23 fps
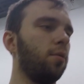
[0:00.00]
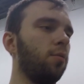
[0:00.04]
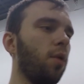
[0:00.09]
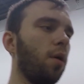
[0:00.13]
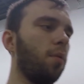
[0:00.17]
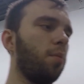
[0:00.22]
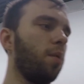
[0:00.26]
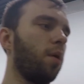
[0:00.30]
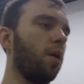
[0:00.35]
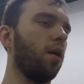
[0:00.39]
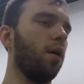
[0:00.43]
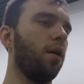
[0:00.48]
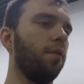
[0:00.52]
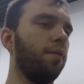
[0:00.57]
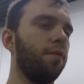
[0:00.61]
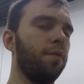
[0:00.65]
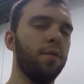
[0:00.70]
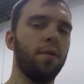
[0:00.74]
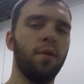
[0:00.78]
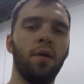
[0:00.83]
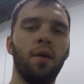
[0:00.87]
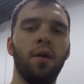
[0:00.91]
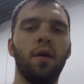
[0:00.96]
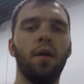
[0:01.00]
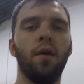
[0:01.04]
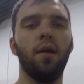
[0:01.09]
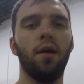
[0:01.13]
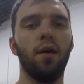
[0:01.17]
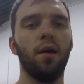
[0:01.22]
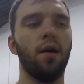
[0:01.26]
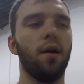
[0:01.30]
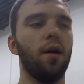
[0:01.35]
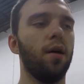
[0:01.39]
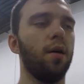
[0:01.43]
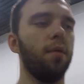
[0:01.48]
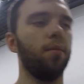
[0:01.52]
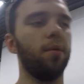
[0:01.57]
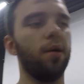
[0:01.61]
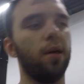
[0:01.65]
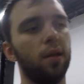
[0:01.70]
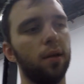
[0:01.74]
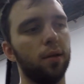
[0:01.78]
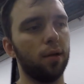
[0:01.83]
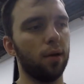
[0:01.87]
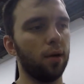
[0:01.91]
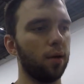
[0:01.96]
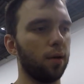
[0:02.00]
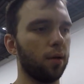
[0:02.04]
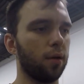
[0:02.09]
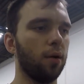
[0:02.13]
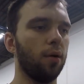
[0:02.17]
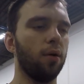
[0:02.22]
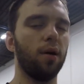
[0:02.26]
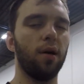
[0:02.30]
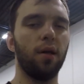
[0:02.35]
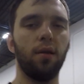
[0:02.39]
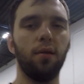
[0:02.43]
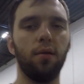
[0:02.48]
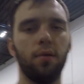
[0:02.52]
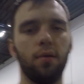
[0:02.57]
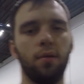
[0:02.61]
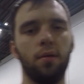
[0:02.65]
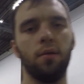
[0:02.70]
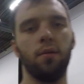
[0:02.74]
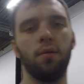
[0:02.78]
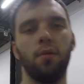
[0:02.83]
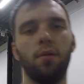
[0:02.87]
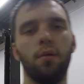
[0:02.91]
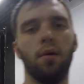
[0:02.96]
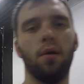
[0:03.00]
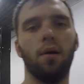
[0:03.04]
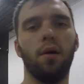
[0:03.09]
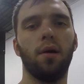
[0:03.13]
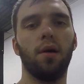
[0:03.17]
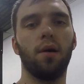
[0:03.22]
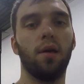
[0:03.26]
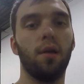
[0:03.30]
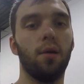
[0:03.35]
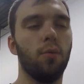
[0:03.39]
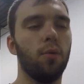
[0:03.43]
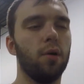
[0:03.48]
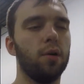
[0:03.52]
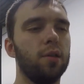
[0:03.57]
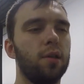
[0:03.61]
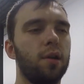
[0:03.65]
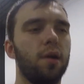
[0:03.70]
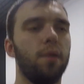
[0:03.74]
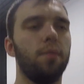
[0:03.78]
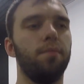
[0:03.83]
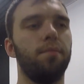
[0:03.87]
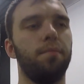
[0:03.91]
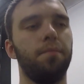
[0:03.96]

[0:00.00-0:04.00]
wipe it off, and go ahead and get it welded up.